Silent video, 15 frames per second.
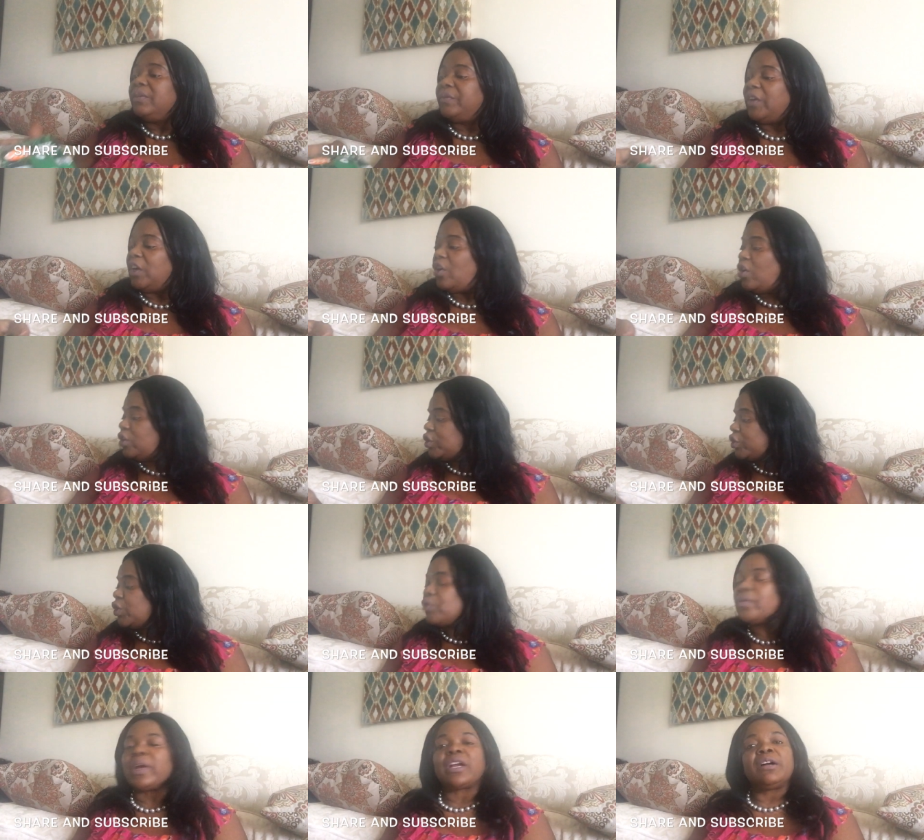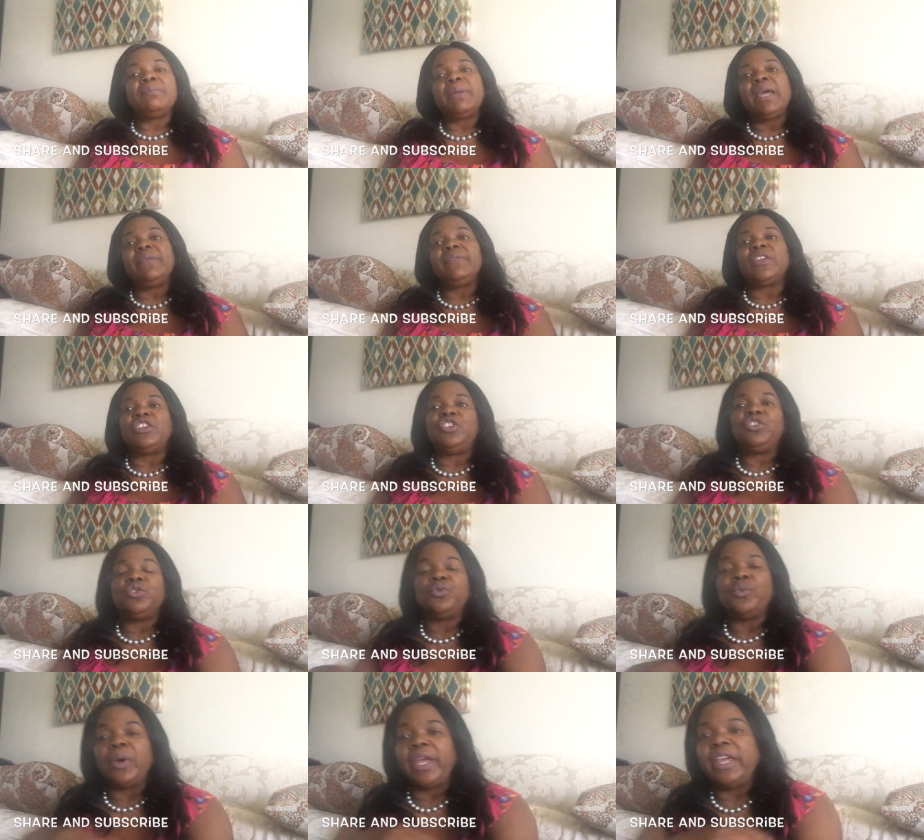They also recommend that you
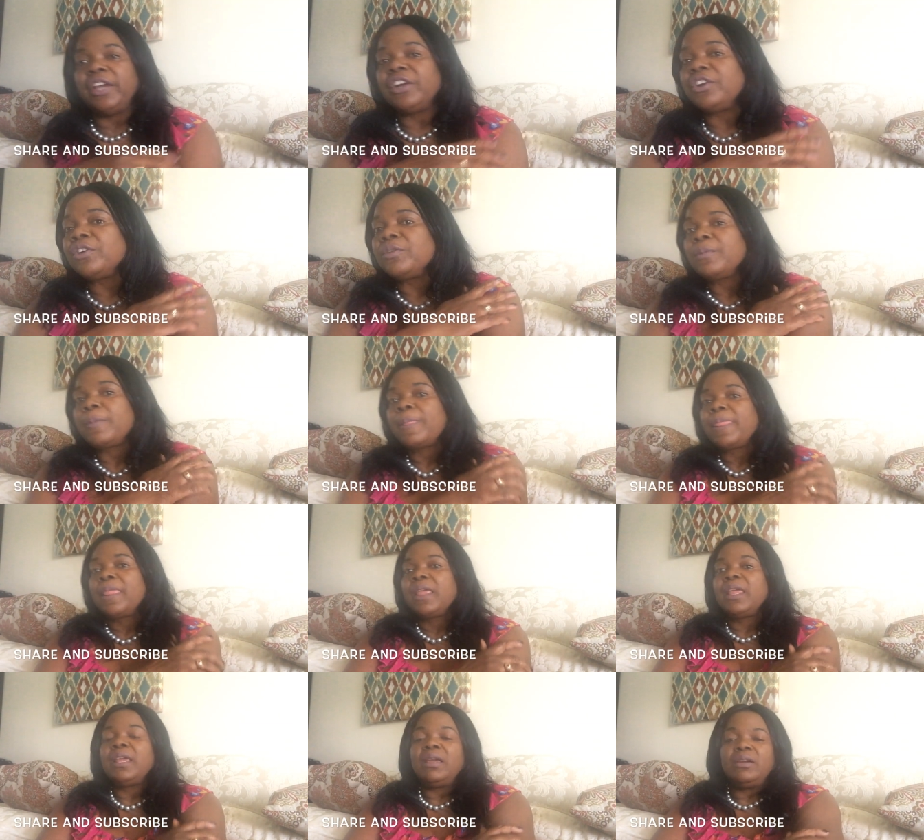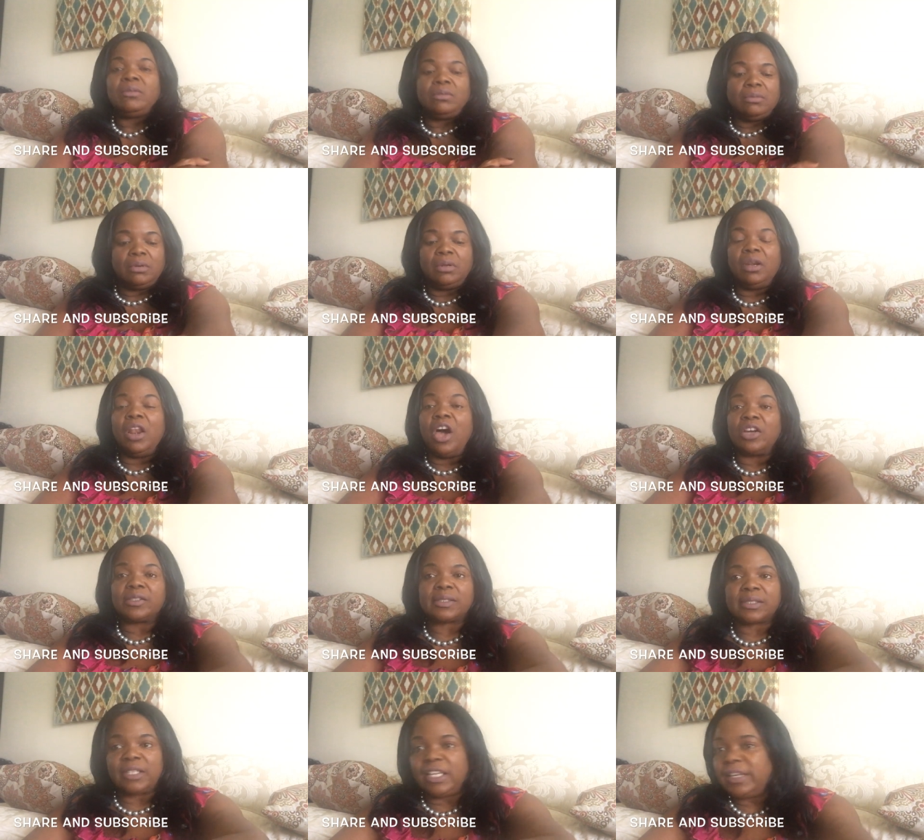wear long
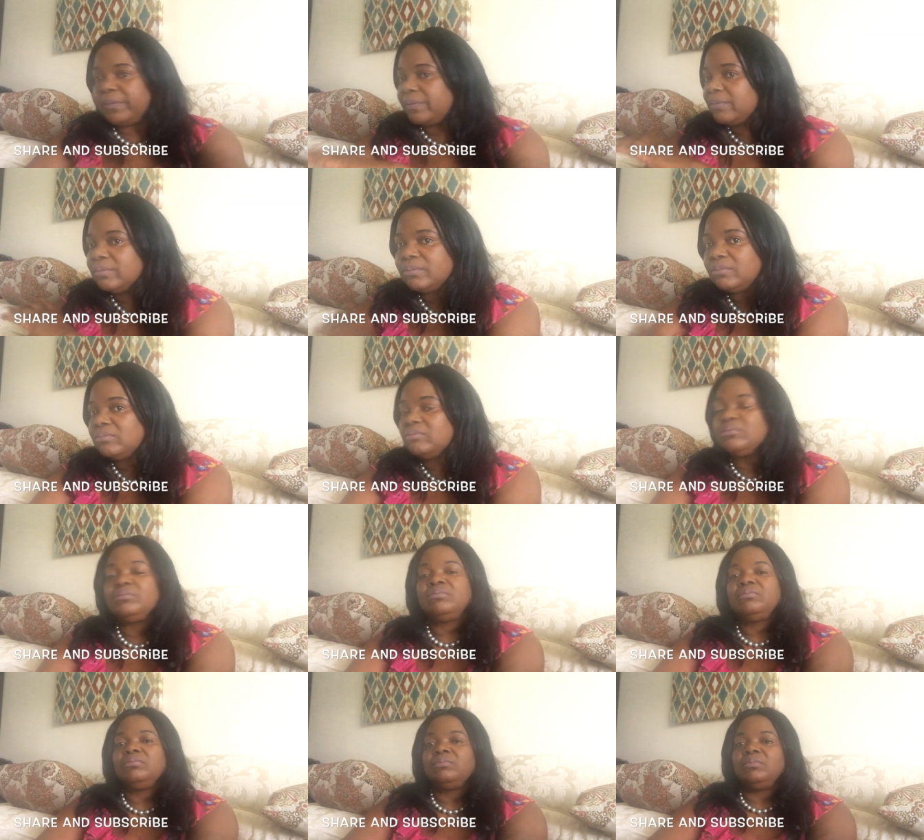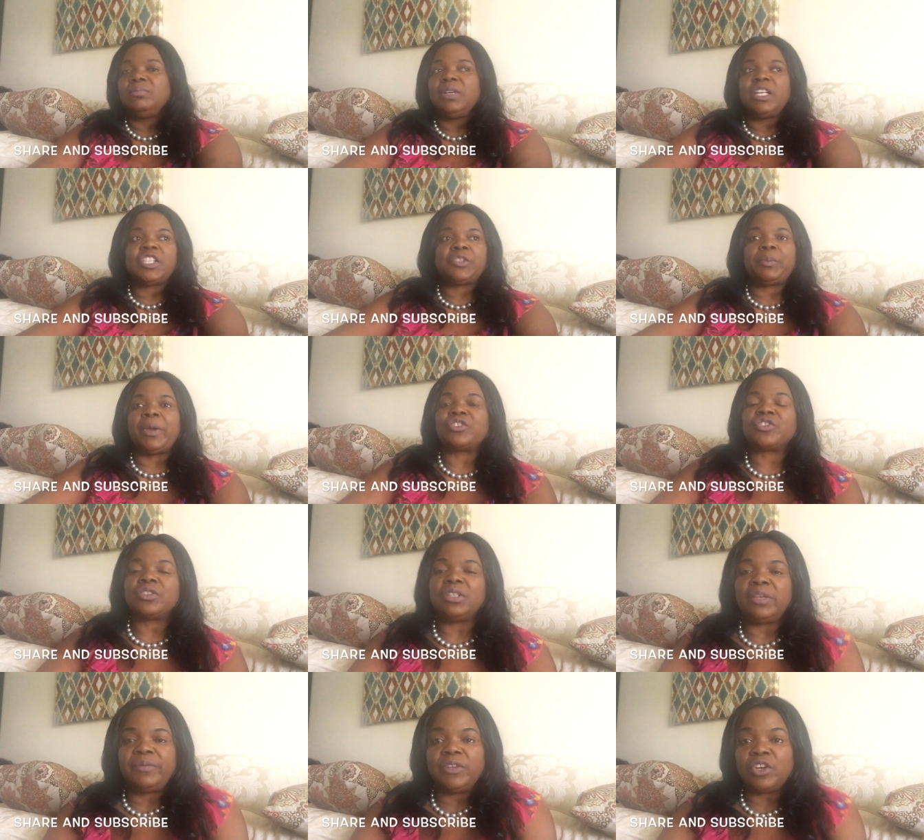sleeve,
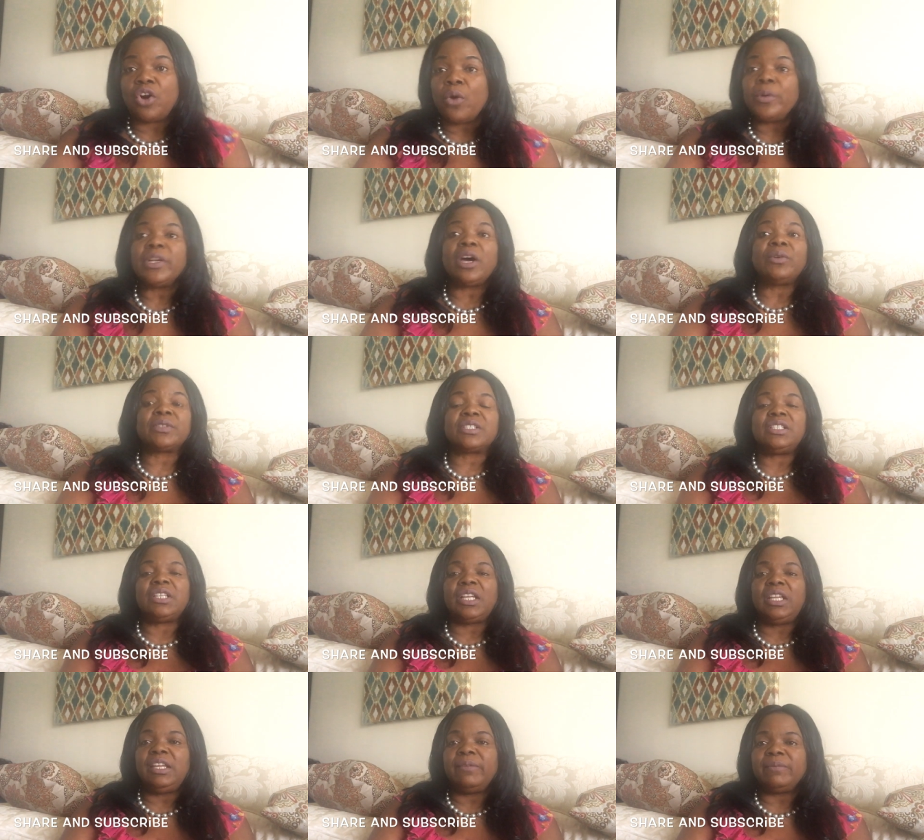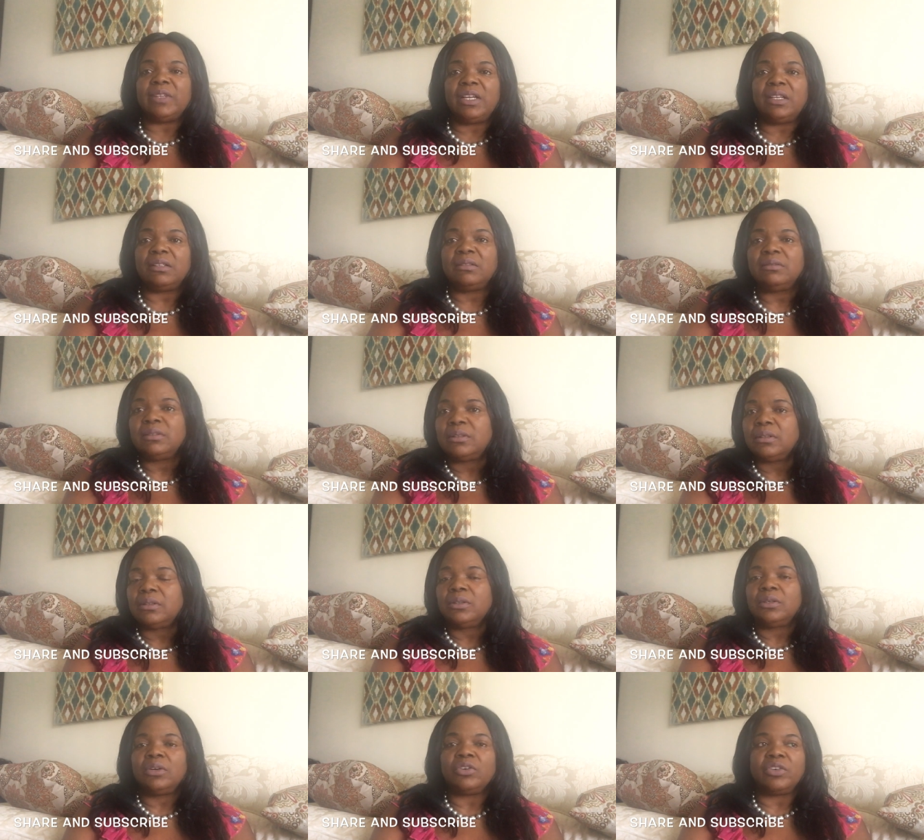especially if you're going out in the evening
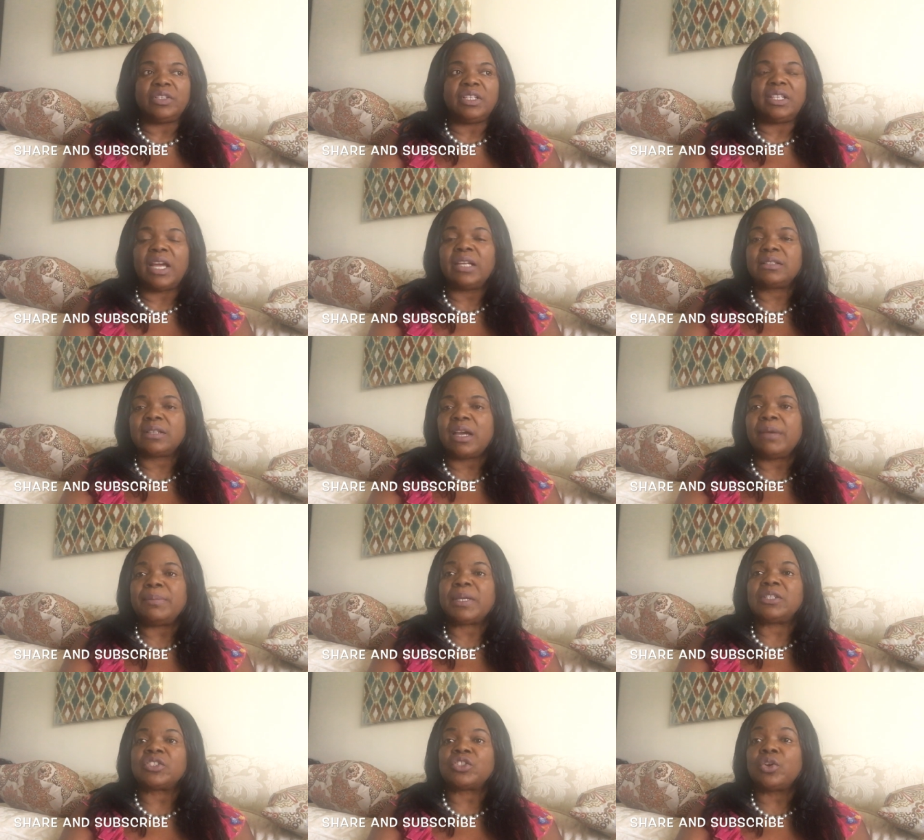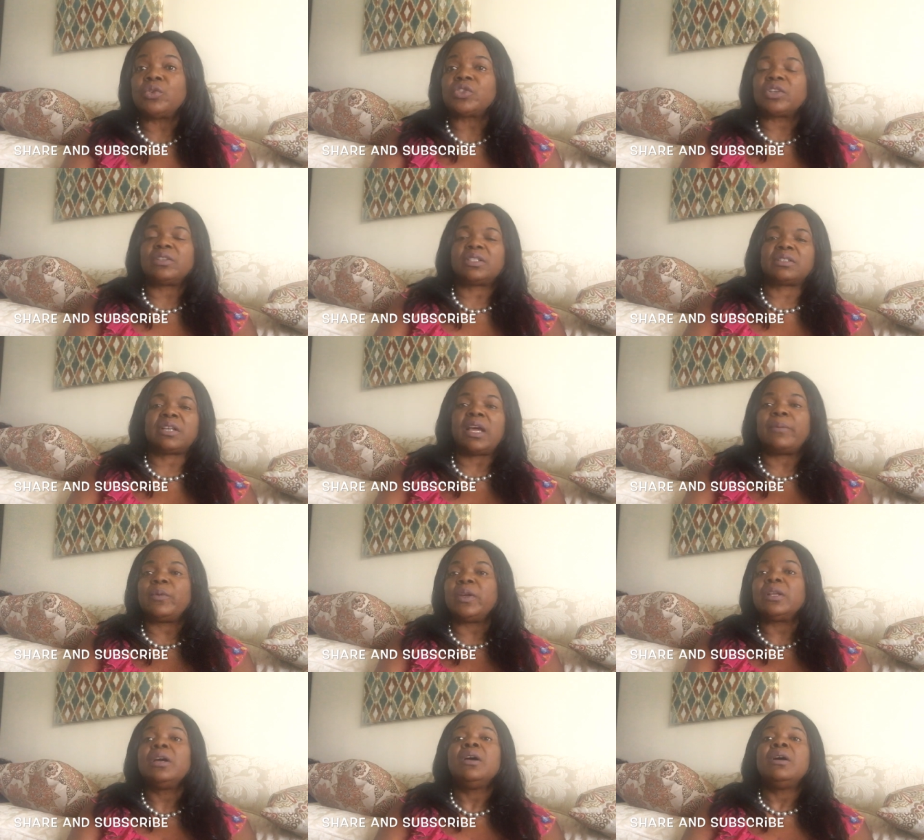or in the nighttime, because those are the time
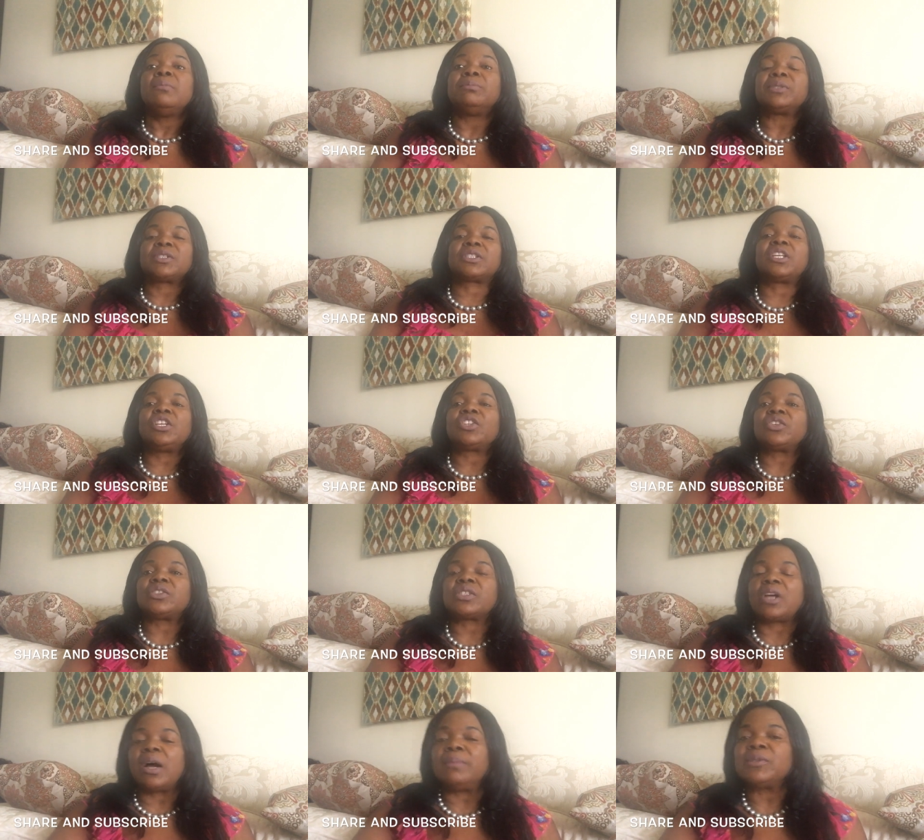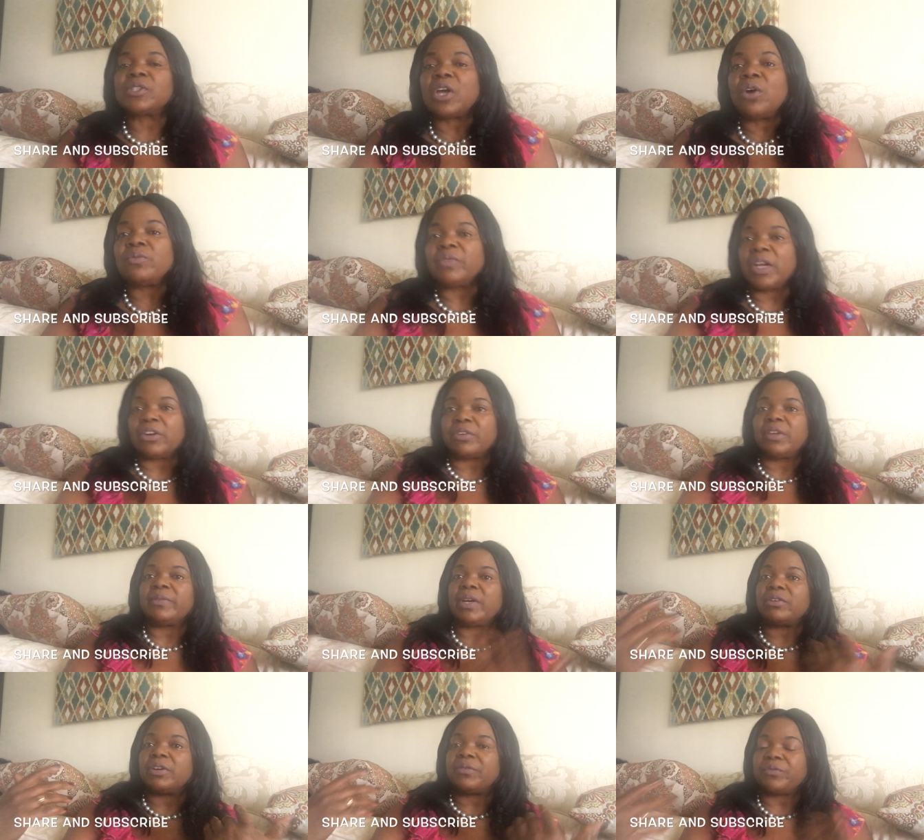when mosquitoes comes out very,
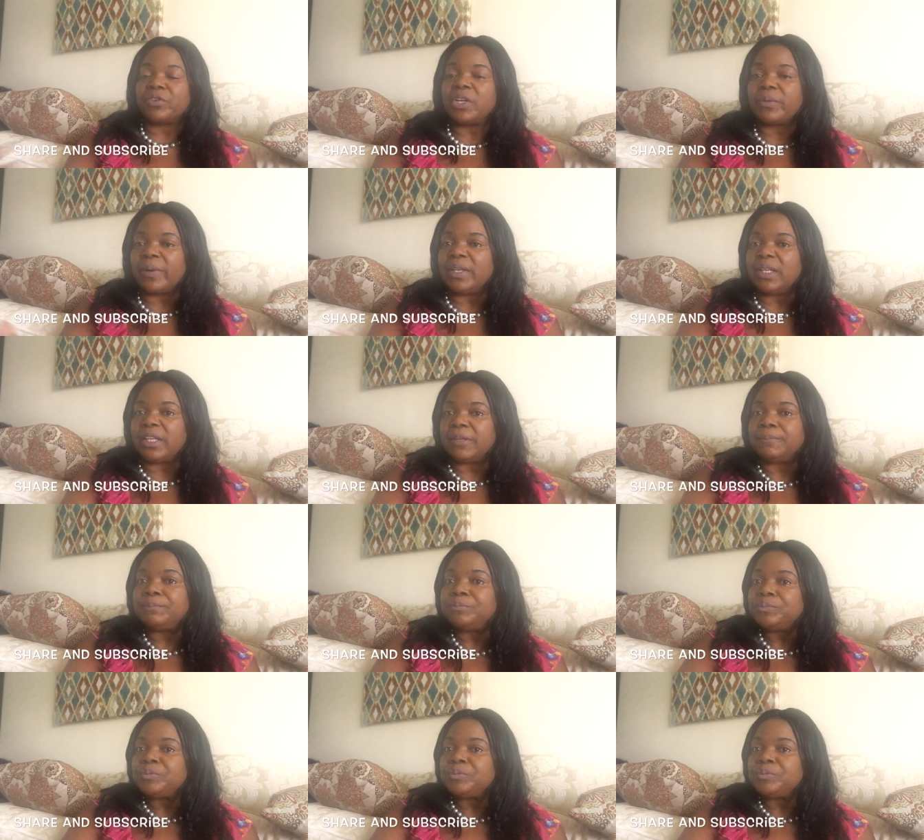very frequently.